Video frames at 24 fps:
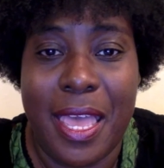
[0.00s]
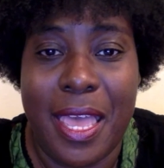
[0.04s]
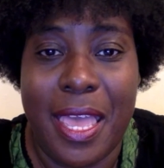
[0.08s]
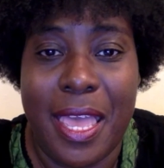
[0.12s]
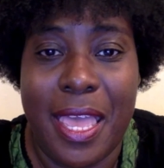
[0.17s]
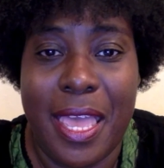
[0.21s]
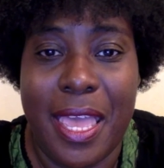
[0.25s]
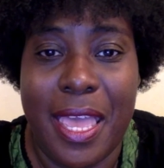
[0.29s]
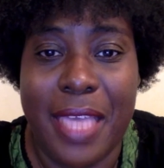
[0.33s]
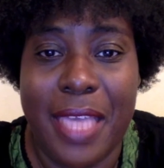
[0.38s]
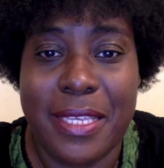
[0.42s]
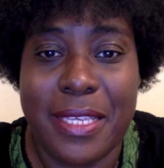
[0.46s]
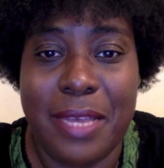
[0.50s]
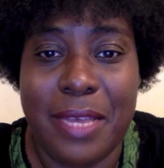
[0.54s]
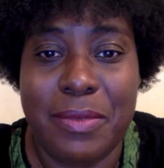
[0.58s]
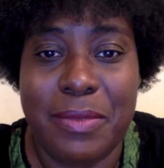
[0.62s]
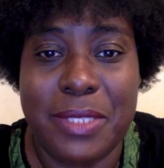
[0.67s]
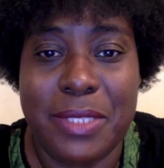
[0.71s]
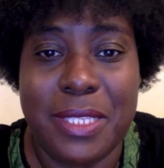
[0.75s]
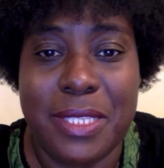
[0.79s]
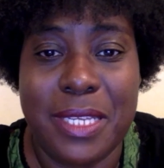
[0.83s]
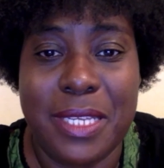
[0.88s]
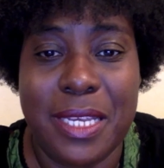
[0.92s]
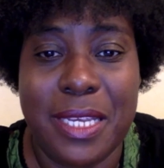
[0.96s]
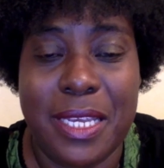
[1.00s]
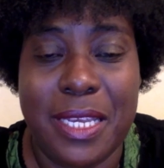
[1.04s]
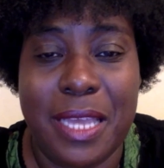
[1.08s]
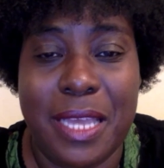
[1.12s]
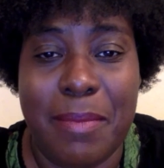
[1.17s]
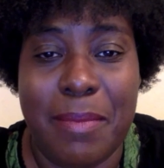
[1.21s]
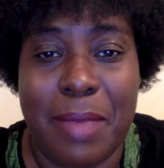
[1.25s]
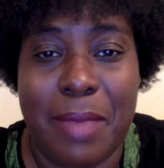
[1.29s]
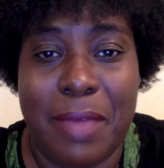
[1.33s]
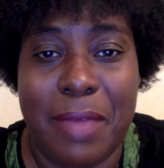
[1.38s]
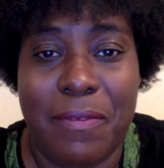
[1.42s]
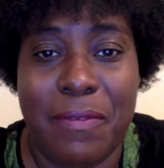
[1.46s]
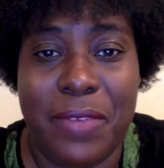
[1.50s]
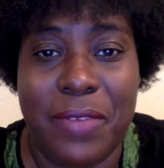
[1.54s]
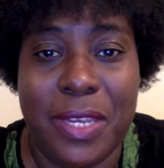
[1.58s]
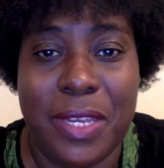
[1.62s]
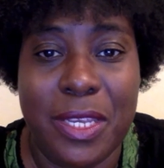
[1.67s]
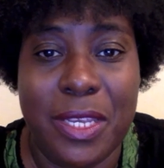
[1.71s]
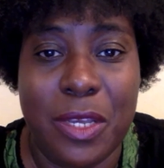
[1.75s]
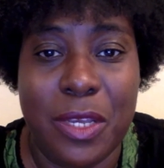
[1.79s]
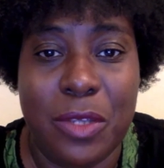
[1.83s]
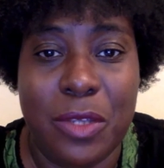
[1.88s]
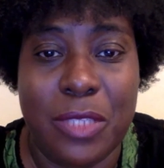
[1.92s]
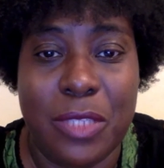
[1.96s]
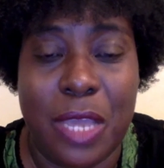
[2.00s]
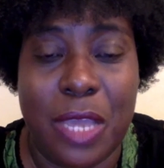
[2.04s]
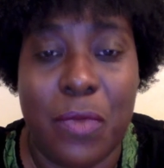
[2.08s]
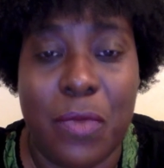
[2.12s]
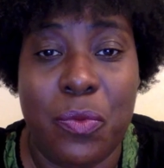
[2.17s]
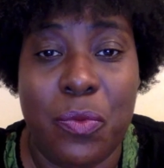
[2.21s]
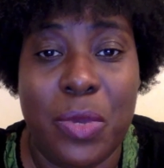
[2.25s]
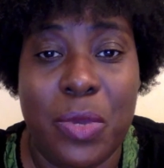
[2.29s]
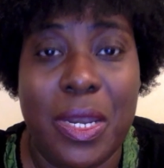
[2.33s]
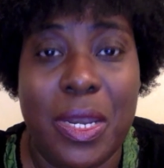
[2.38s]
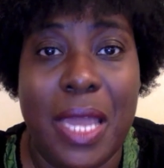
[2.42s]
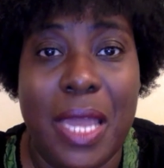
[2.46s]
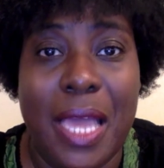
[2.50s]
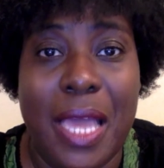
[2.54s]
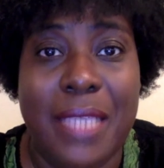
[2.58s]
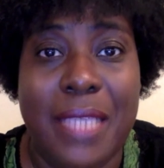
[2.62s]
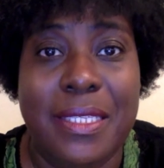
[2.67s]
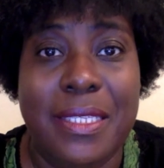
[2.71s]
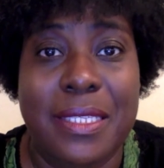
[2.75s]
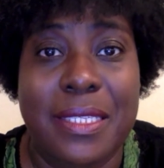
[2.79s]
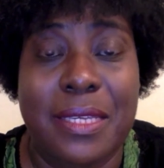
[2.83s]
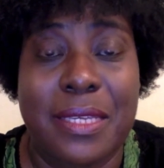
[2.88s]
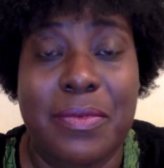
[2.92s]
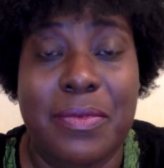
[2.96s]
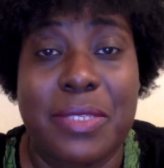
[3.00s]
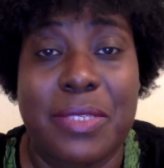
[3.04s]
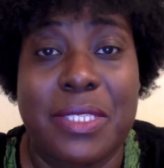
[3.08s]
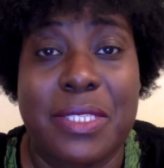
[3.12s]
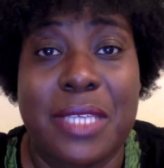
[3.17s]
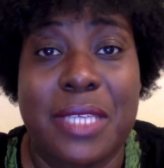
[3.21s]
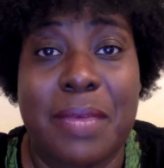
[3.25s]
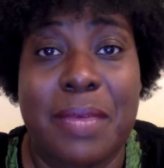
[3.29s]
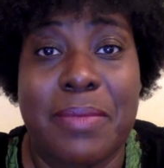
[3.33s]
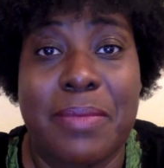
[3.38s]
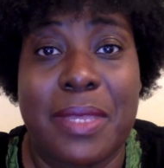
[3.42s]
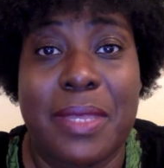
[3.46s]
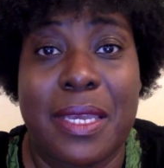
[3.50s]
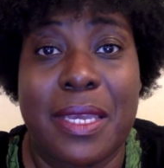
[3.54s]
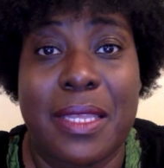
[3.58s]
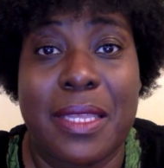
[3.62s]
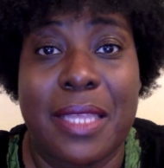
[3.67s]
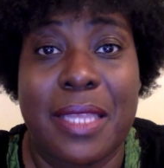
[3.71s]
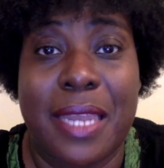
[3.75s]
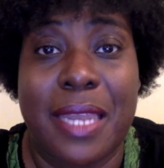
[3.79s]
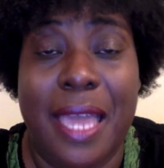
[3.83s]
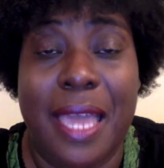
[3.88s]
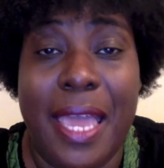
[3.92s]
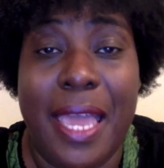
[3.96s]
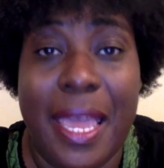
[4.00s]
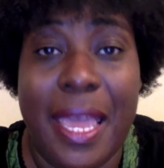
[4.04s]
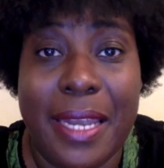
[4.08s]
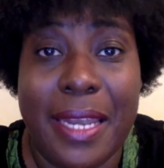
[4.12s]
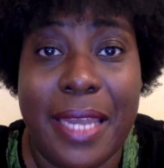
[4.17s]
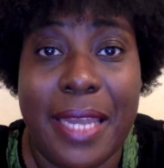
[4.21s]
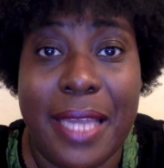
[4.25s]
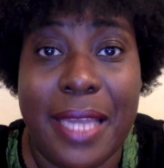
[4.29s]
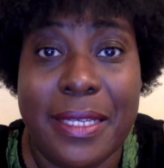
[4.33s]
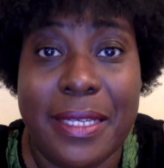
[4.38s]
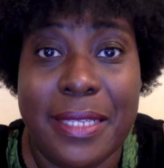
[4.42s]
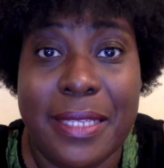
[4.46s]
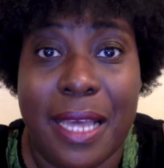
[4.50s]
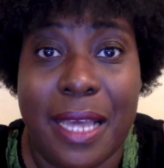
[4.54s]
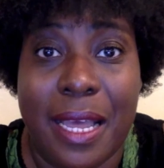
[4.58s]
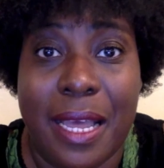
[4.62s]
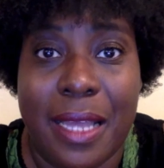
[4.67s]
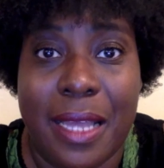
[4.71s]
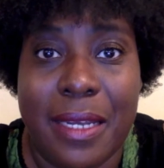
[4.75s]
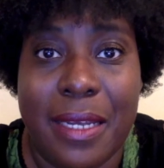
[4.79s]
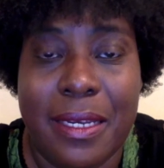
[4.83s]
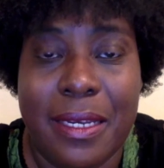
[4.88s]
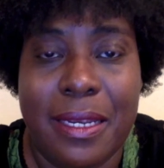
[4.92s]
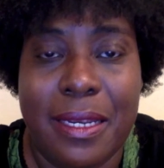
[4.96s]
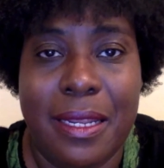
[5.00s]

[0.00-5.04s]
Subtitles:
As I was looking at my videos, I realized that there was something that I had not done.